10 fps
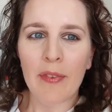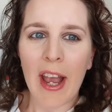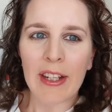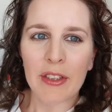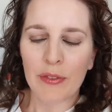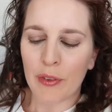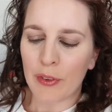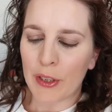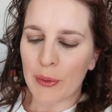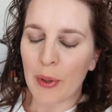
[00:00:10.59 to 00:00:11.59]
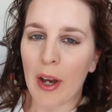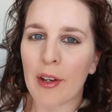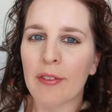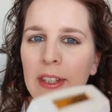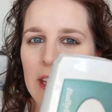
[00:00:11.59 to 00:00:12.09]
final review
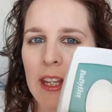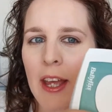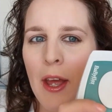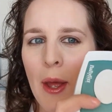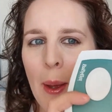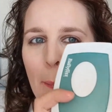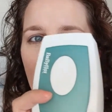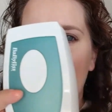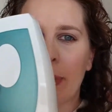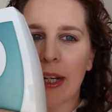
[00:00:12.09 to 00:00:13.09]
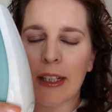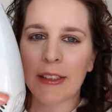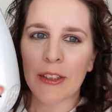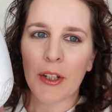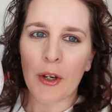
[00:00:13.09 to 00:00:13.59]
of the
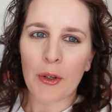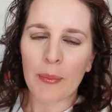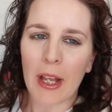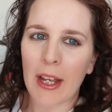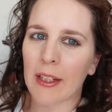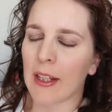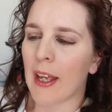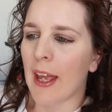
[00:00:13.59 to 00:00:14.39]
BaByliss Home Light.